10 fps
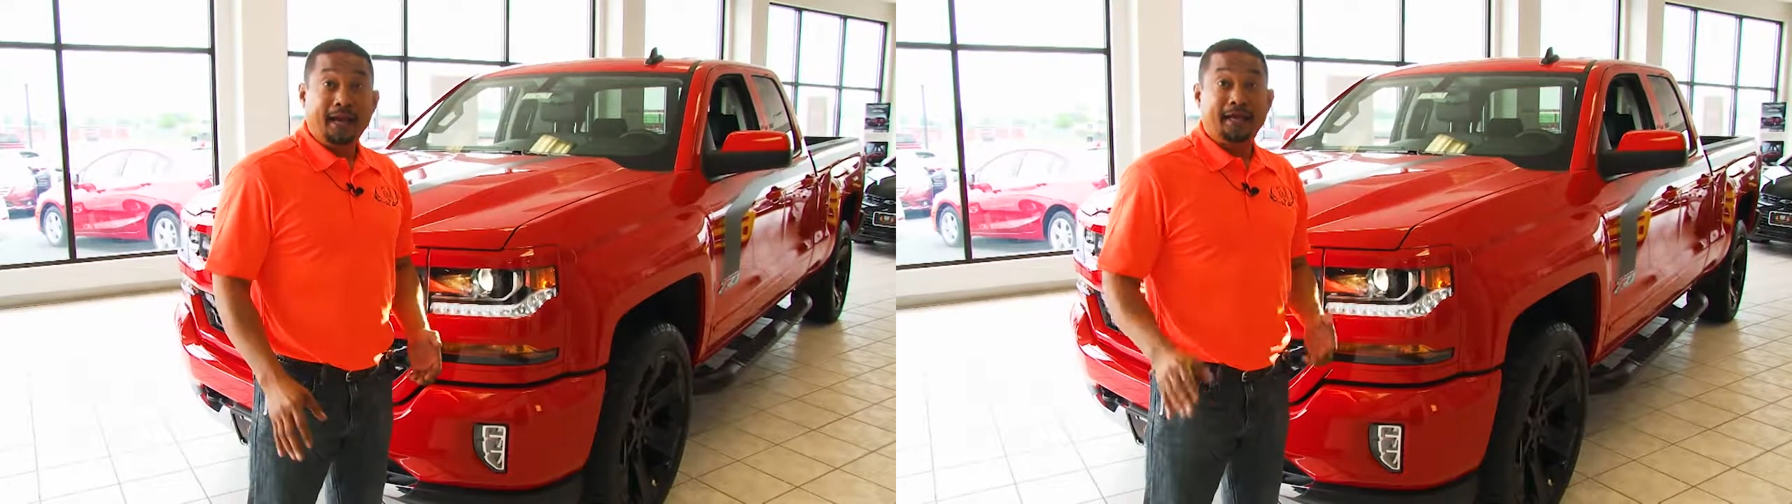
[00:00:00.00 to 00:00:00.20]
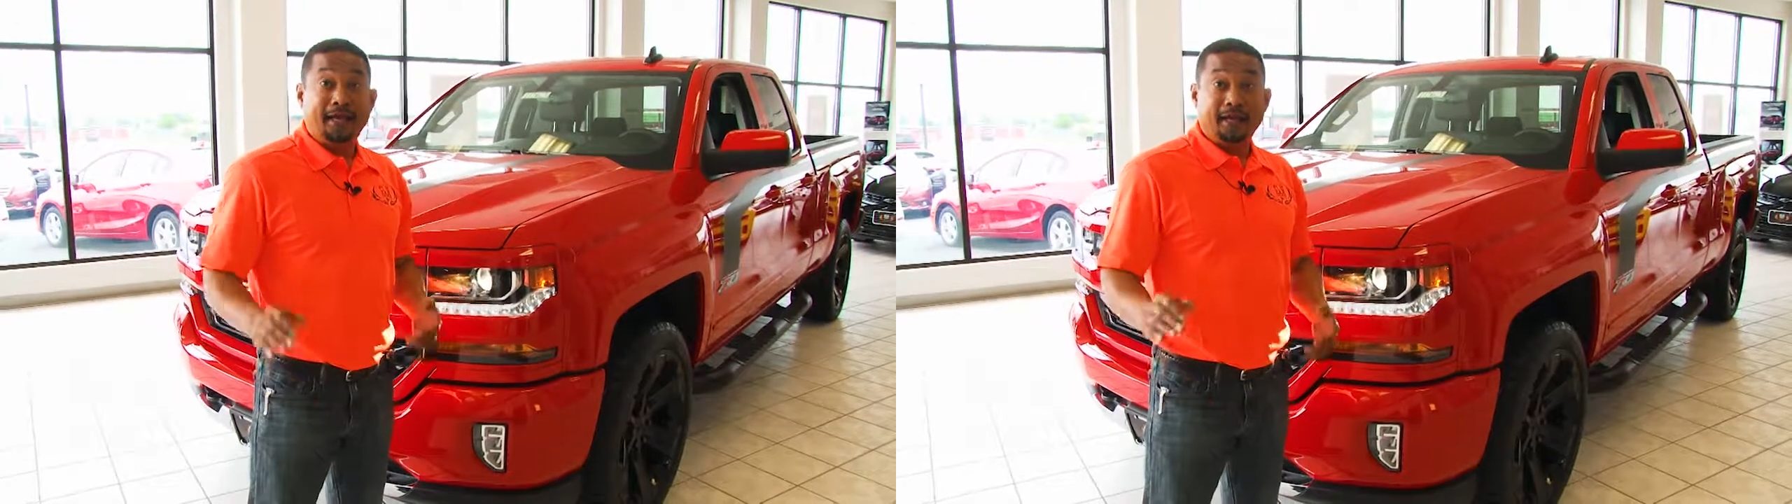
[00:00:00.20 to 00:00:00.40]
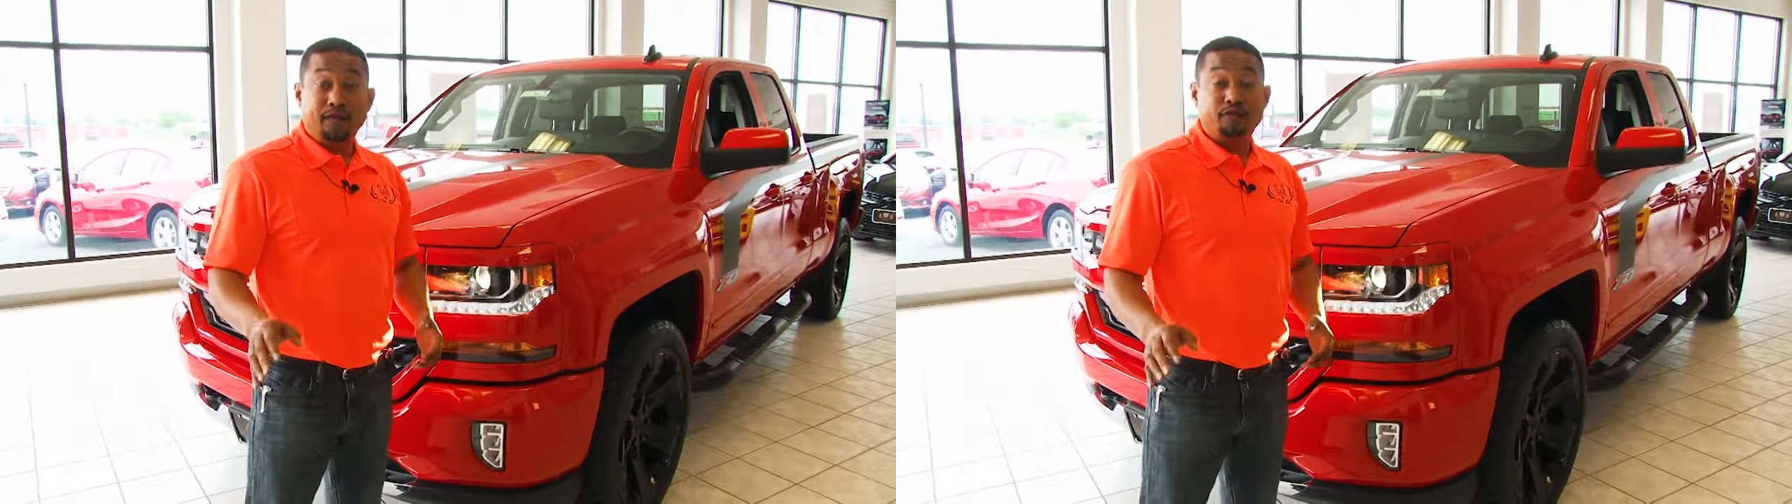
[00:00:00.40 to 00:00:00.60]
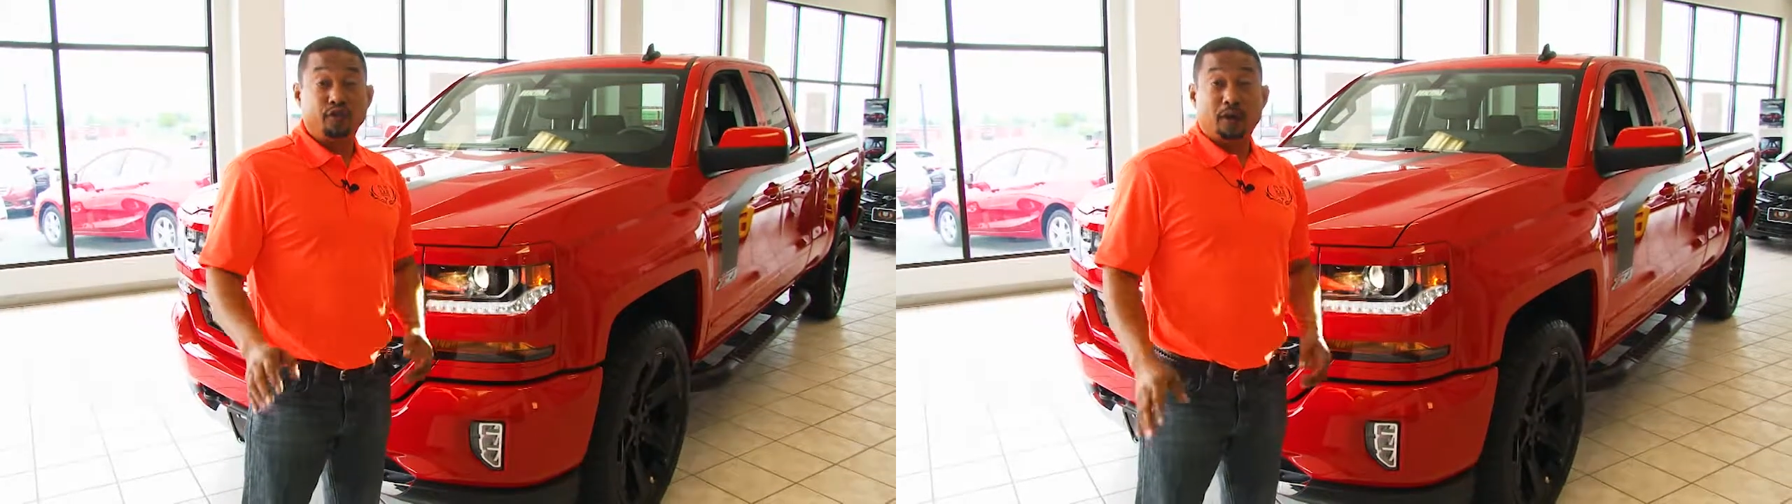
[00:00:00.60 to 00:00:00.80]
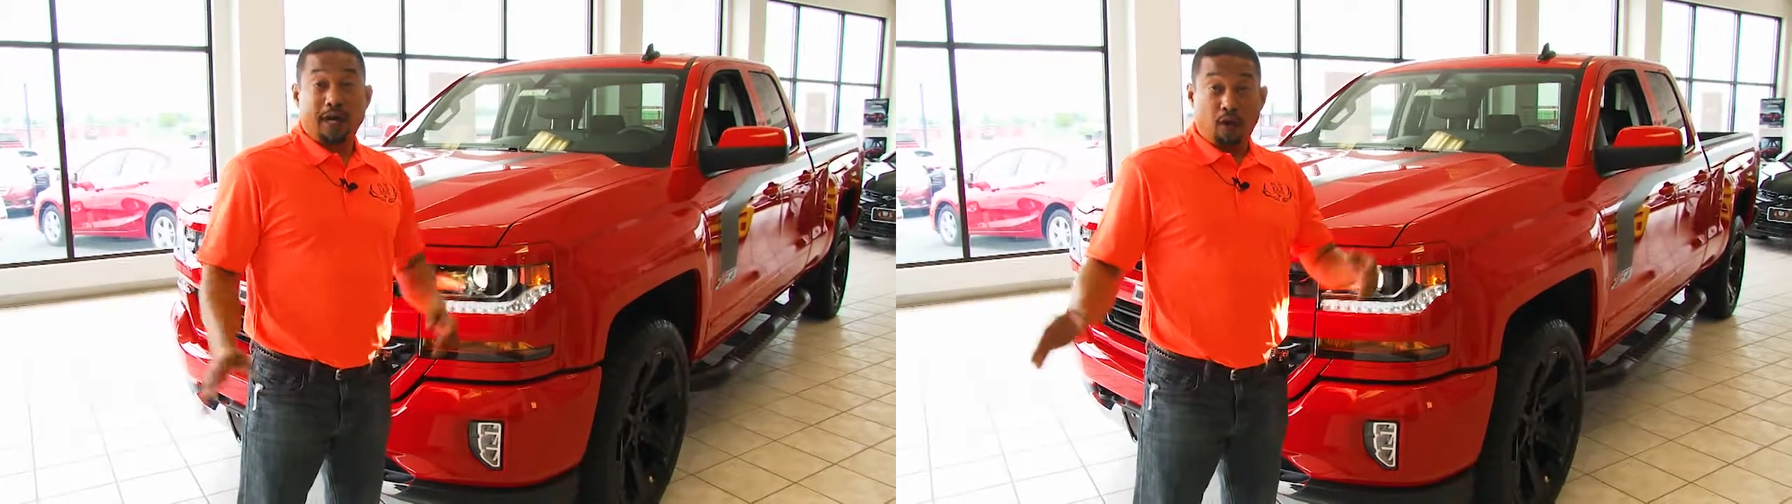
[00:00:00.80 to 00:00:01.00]
And that gives
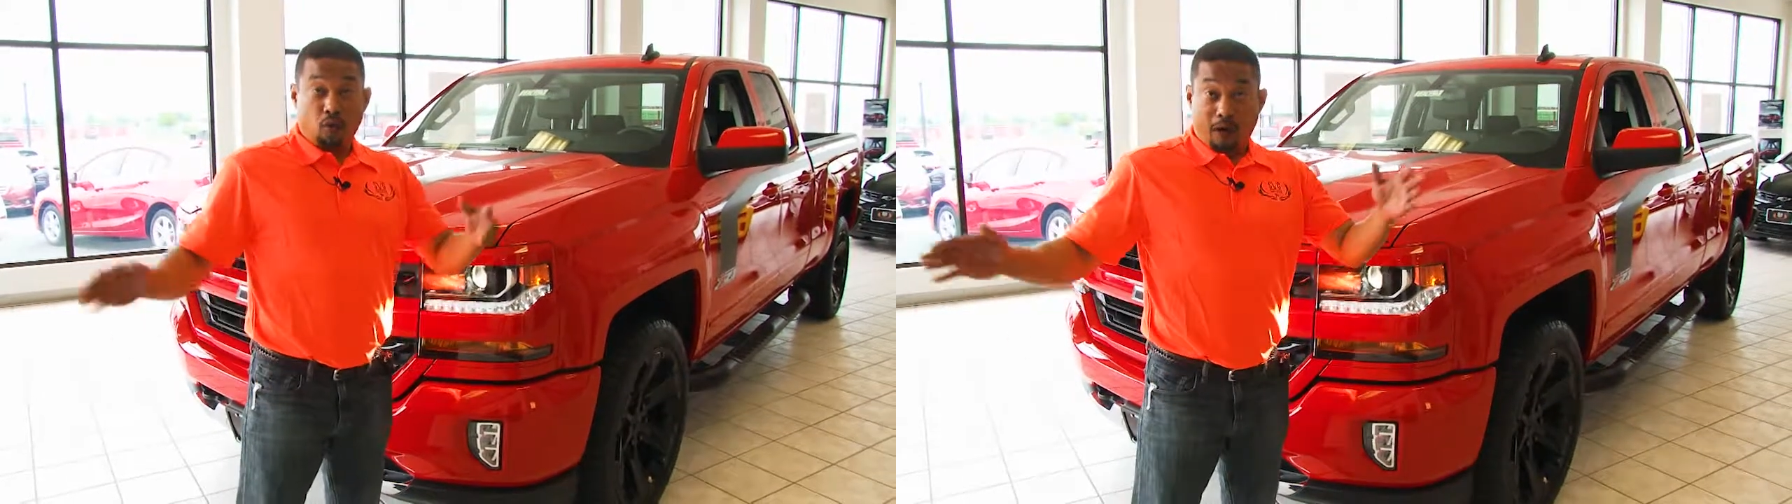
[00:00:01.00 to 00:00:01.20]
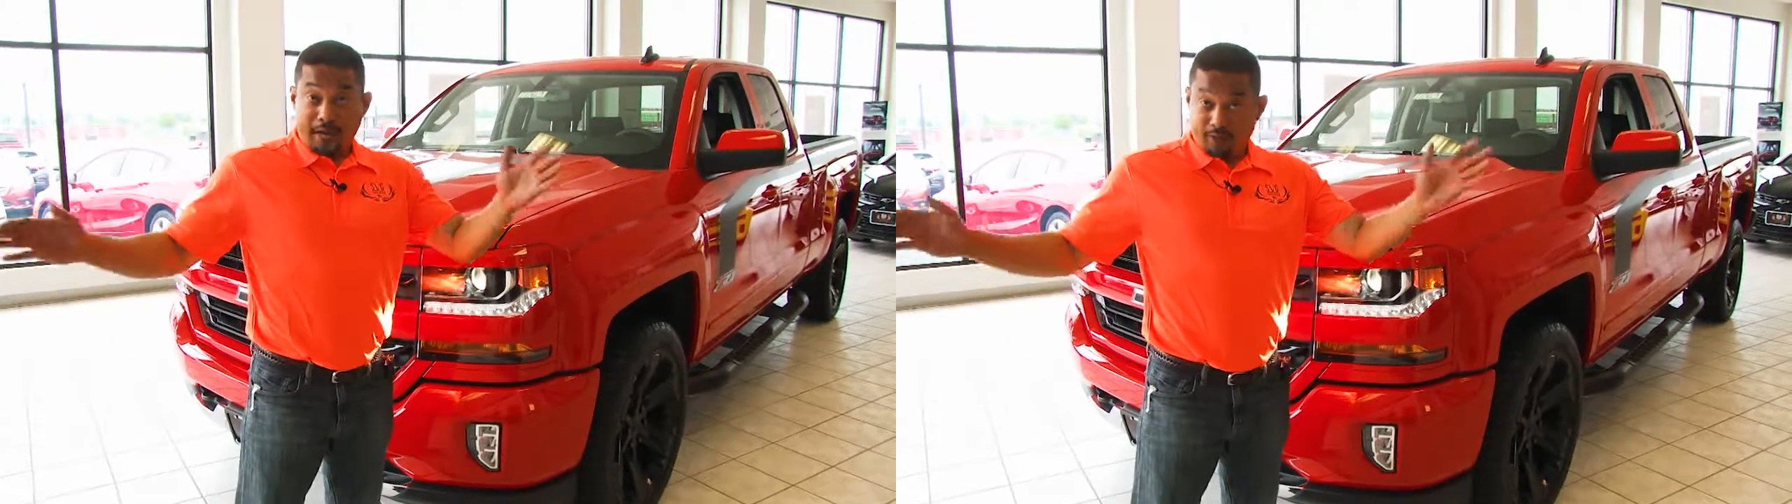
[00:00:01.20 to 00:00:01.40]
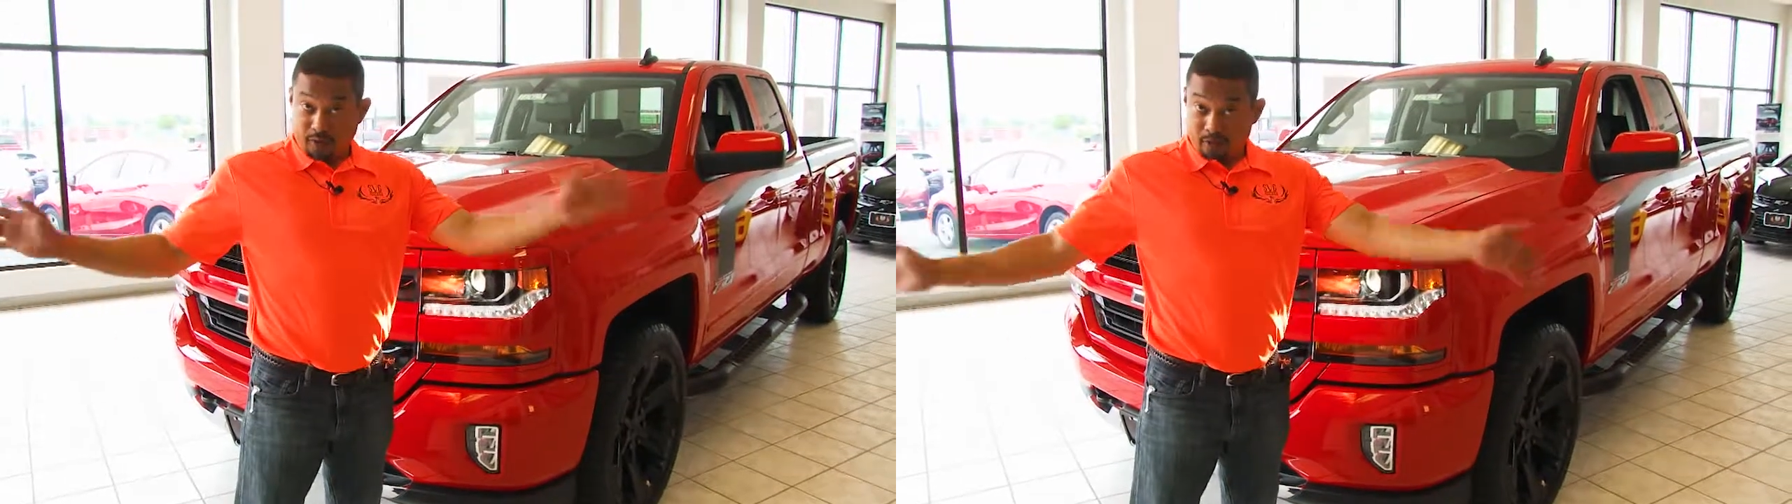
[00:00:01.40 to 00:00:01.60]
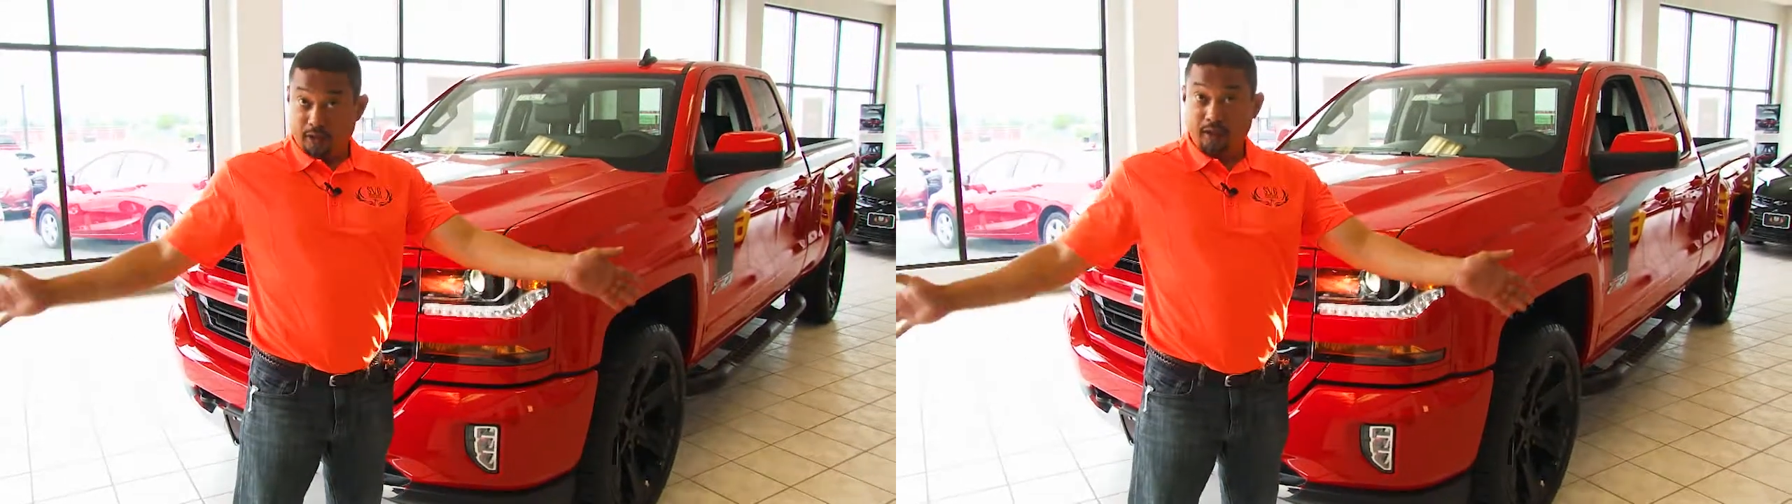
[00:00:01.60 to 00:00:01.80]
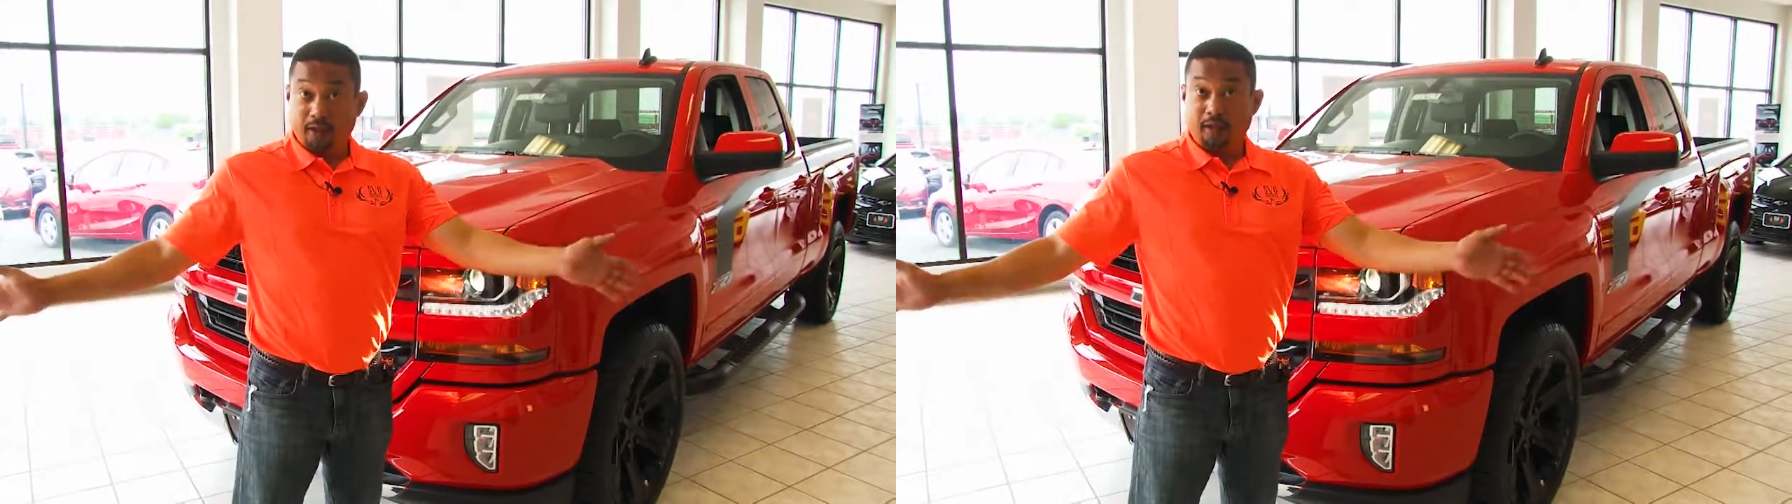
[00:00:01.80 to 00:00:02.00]
you a wider
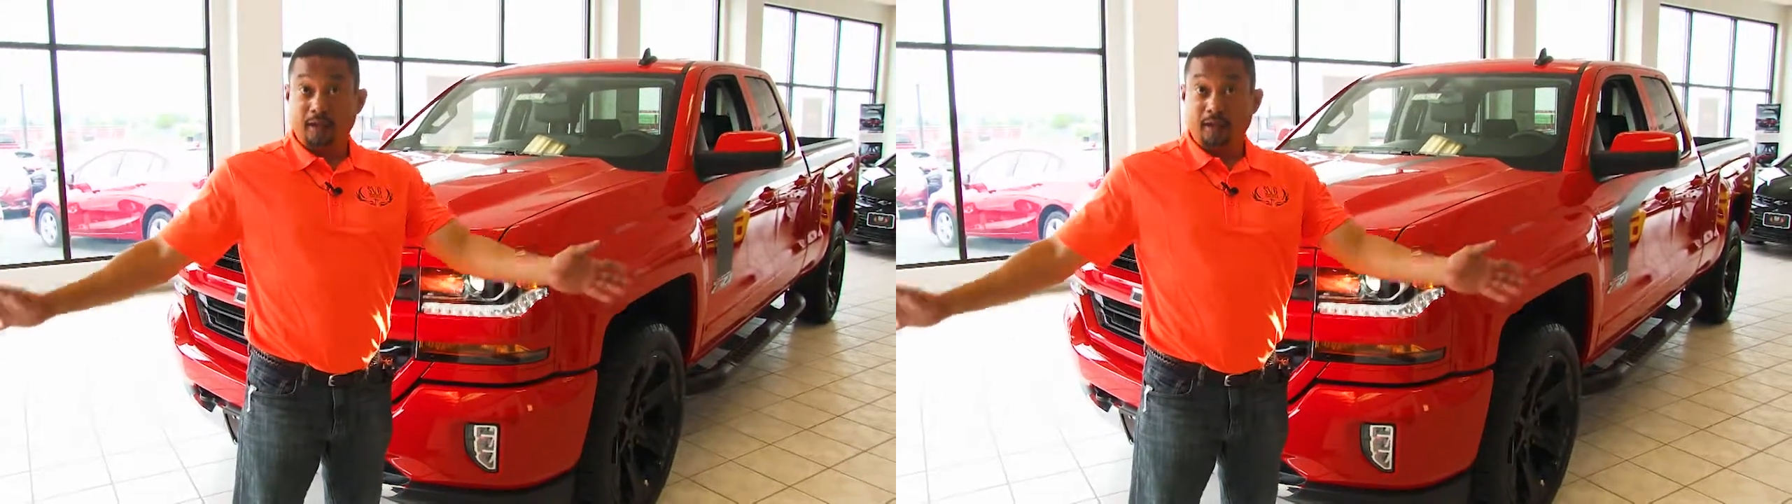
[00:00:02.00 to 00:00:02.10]
look